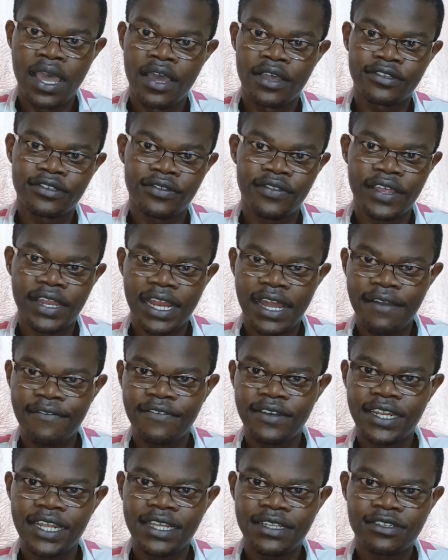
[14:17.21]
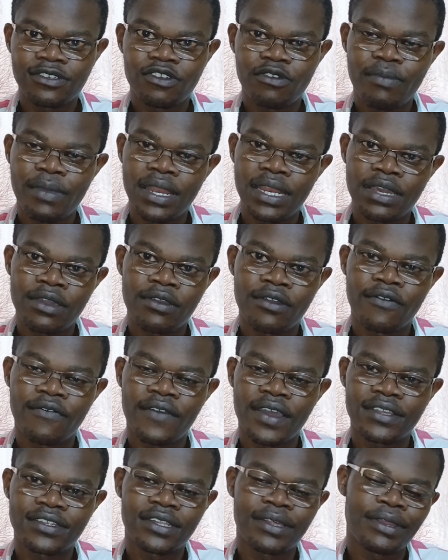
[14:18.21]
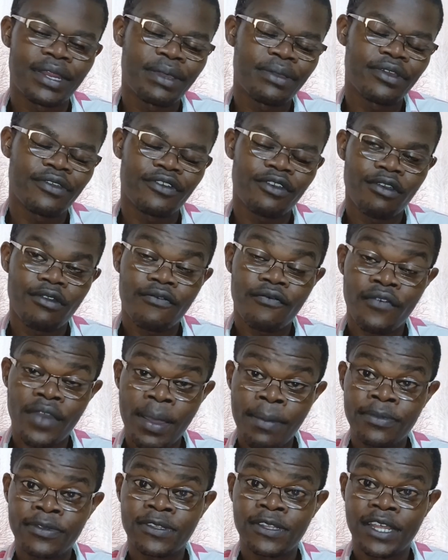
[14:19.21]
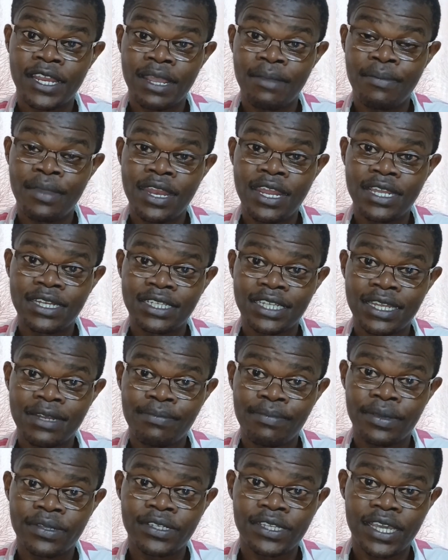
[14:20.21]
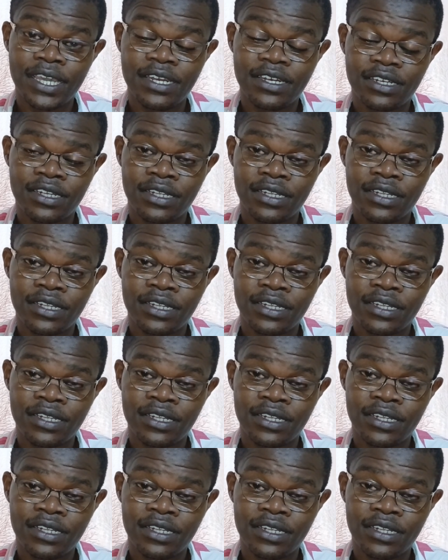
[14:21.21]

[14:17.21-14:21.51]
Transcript: So the lab test normally confirms the remaining 10%,